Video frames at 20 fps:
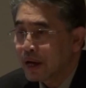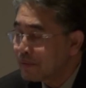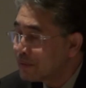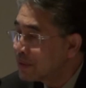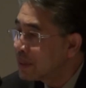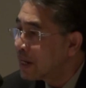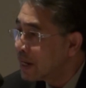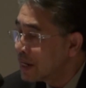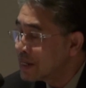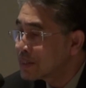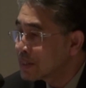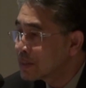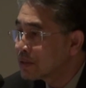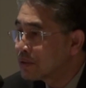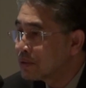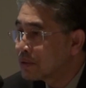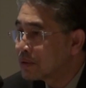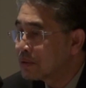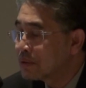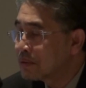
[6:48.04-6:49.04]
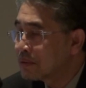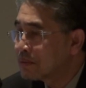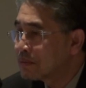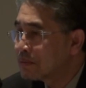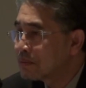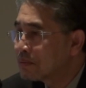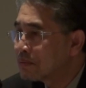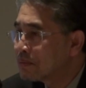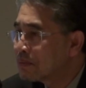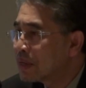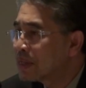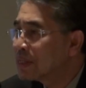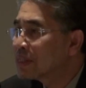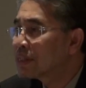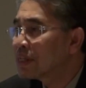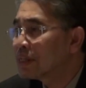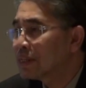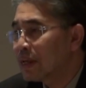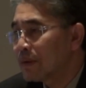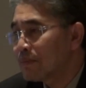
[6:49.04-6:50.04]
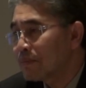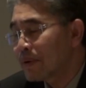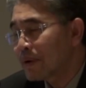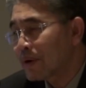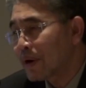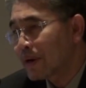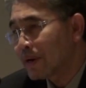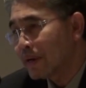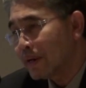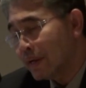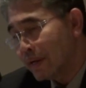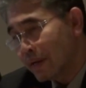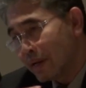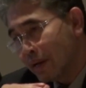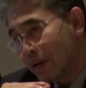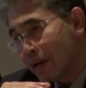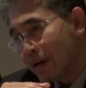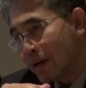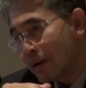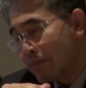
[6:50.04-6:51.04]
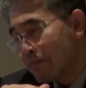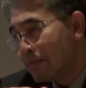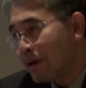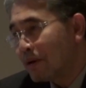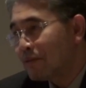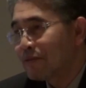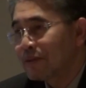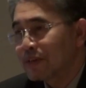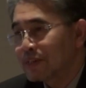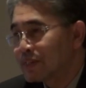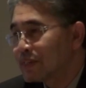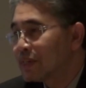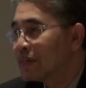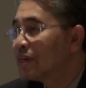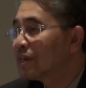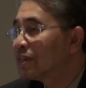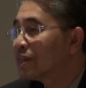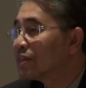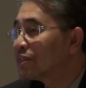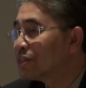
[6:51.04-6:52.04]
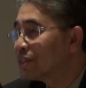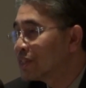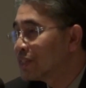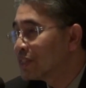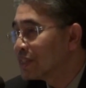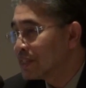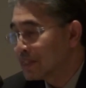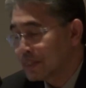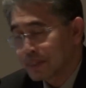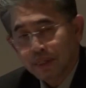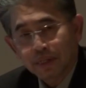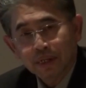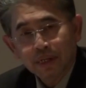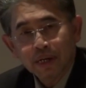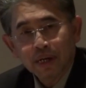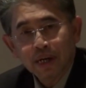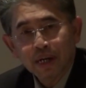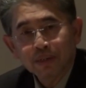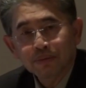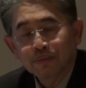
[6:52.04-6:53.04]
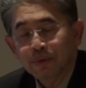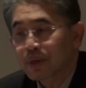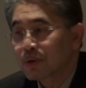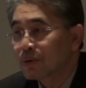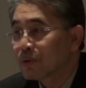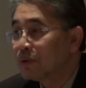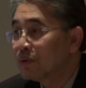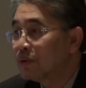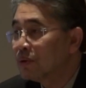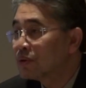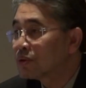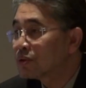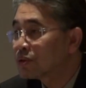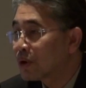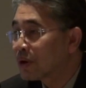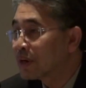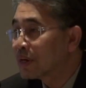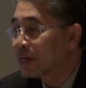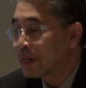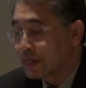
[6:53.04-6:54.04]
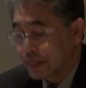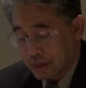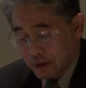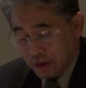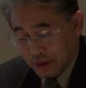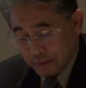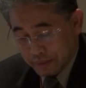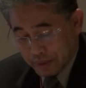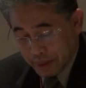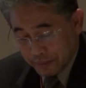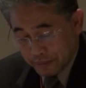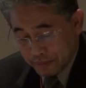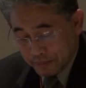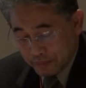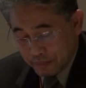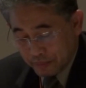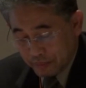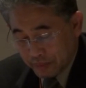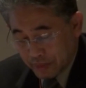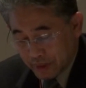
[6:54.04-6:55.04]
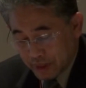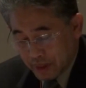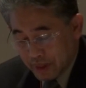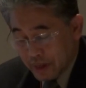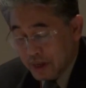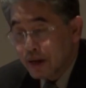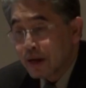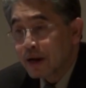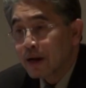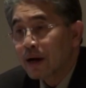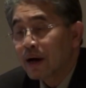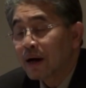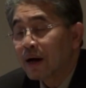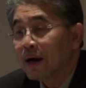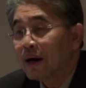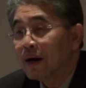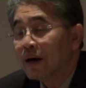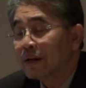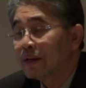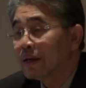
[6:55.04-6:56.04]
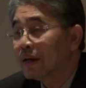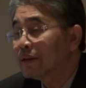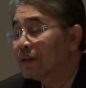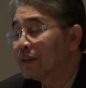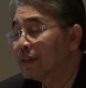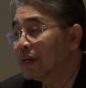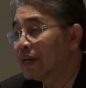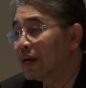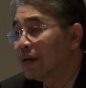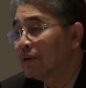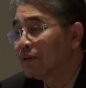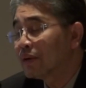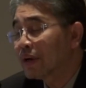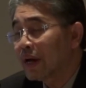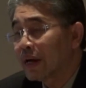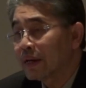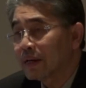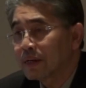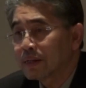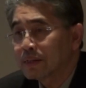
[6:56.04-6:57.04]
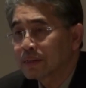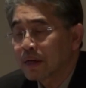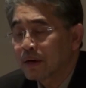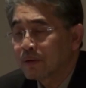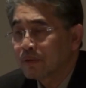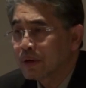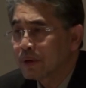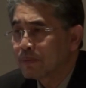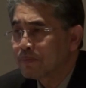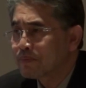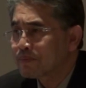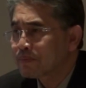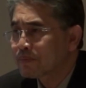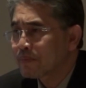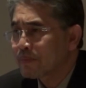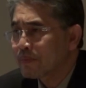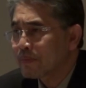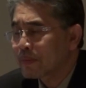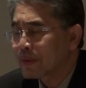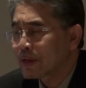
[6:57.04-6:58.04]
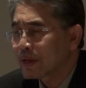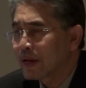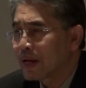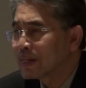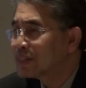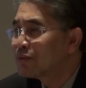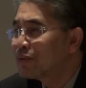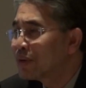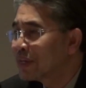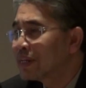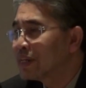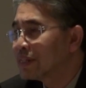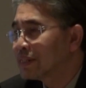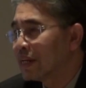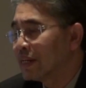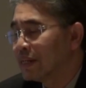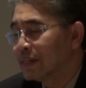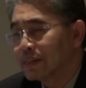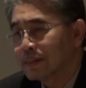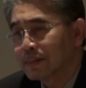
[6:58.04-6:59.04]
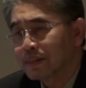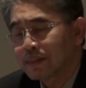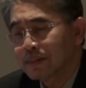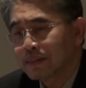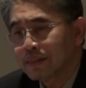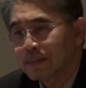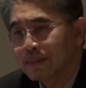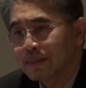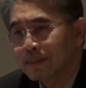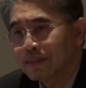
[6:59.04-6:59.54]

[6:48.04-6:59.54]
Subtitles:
FDIs are good, but it's a temporary buffers, transitions as we grow stronger in the economy. The other thing I look at is our weakness at least,